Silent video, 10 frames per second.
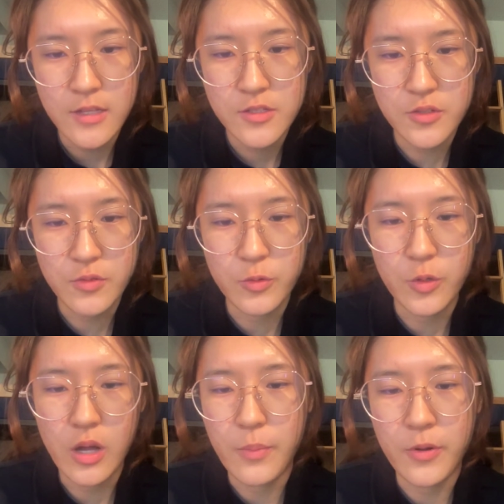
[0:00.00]
to
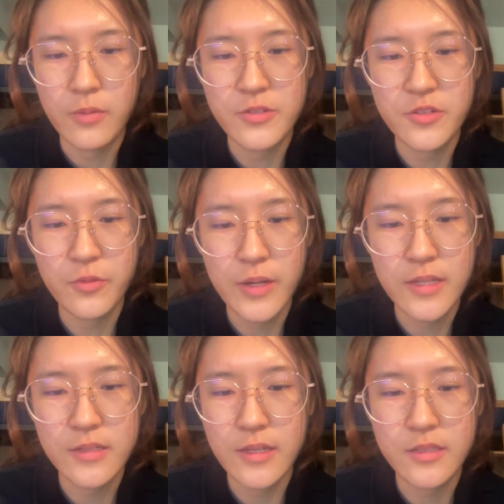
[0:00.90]

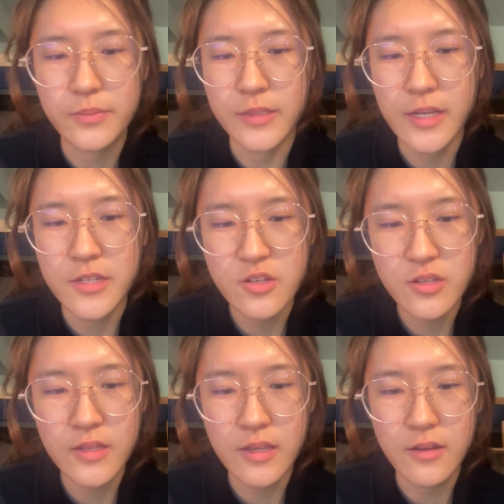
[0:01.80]
perpetuate
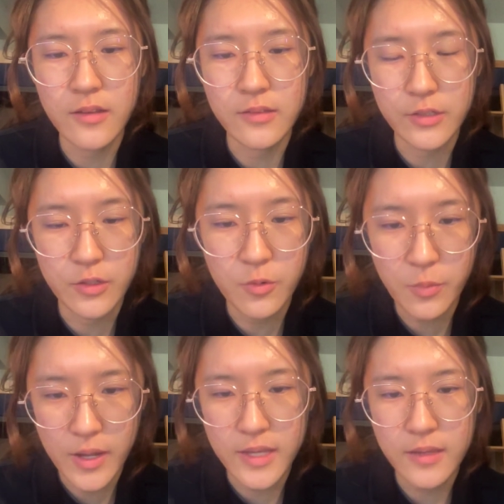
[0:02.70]
exploitation in a legal
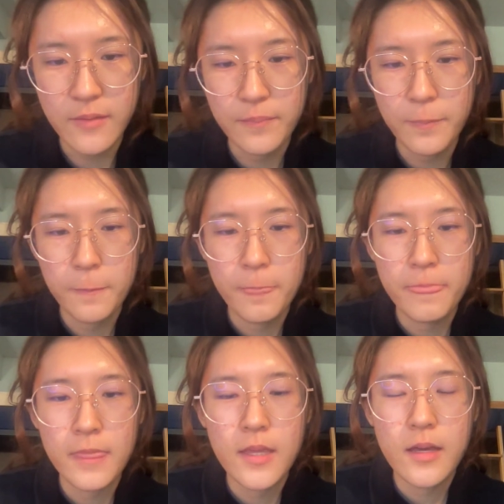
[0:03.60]
way.
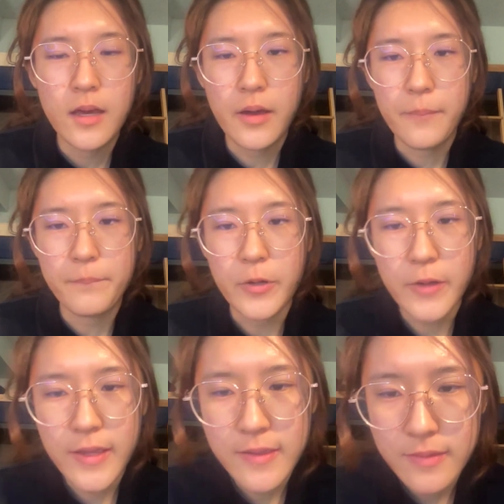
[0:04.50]

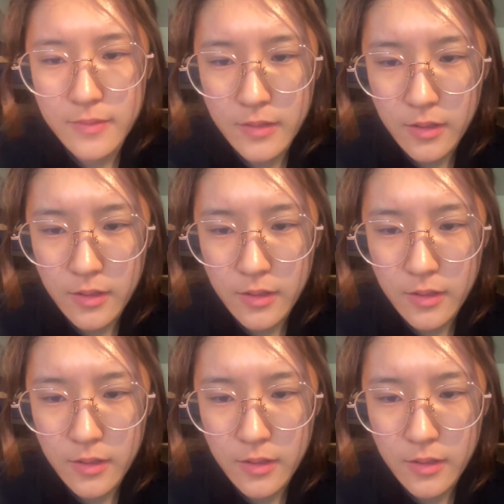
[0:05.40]
Okay,